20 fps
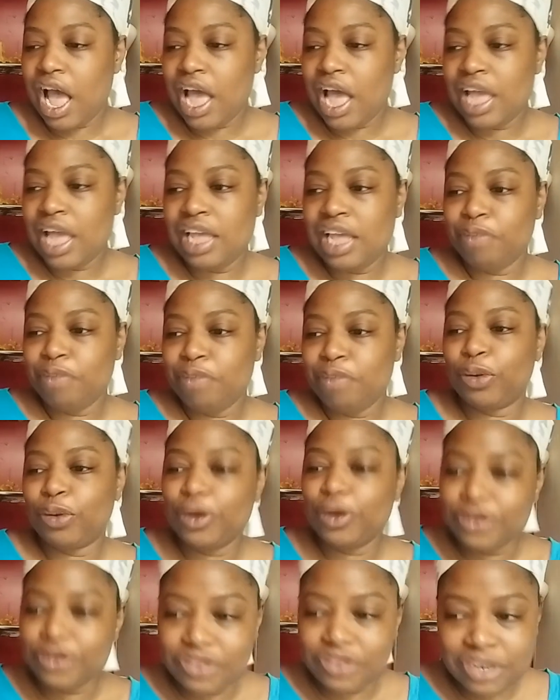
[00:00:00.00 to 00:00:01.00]
I
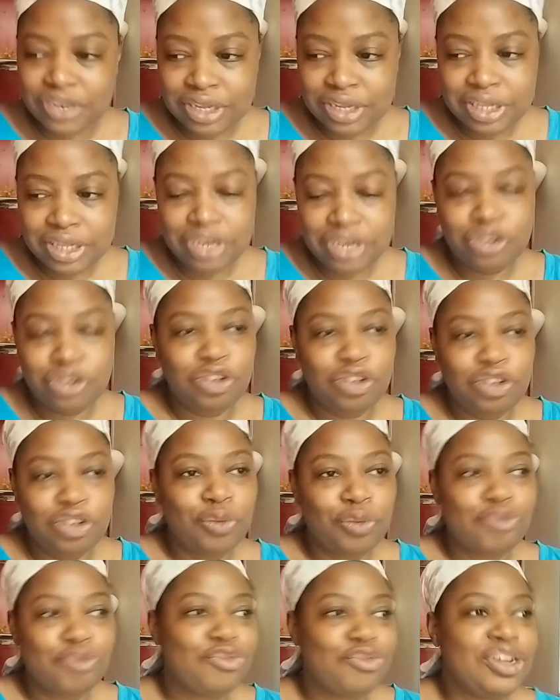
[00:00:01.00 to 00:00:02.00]
personally
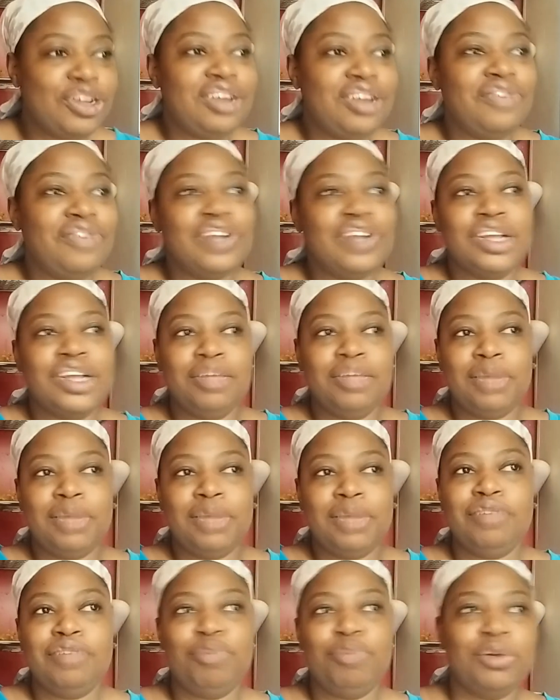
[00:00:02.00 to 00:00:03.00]
don't read very
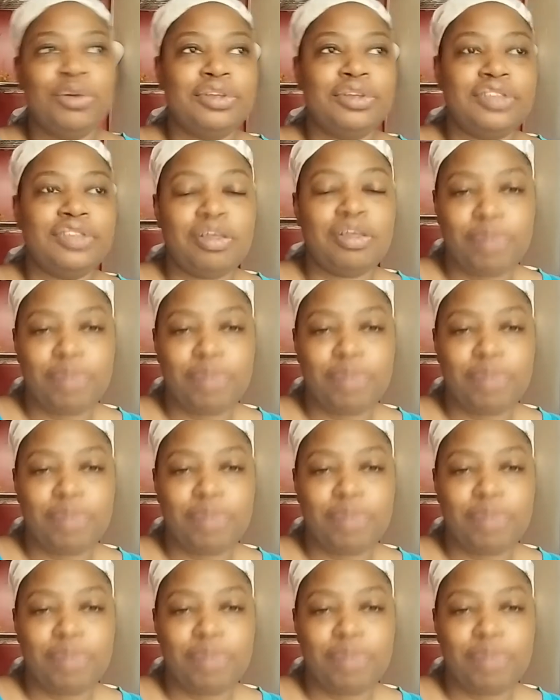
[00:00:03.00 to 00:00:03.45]
many books